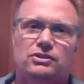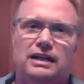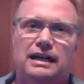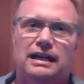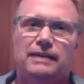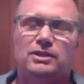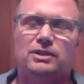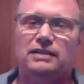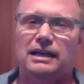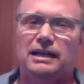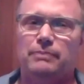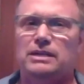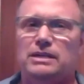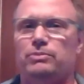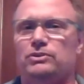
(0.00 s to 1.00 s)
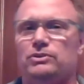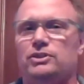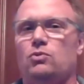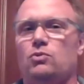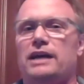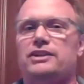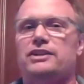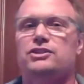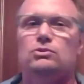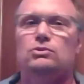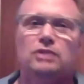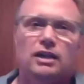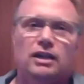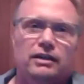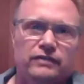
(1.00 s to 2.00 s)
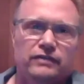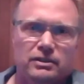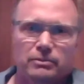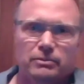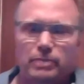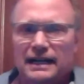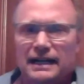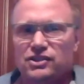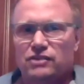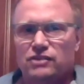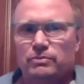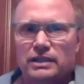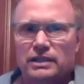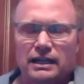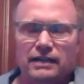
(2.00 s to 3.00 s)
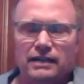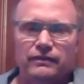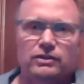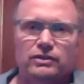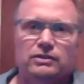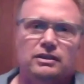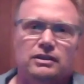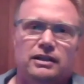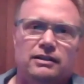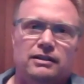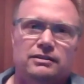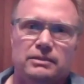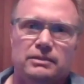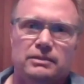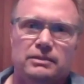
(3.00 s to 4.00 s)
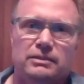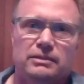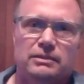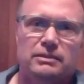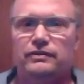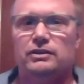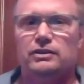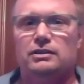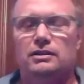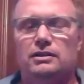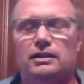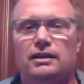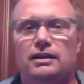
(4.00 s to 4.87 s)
time to let people know why you love the positive behavior the healthy behavior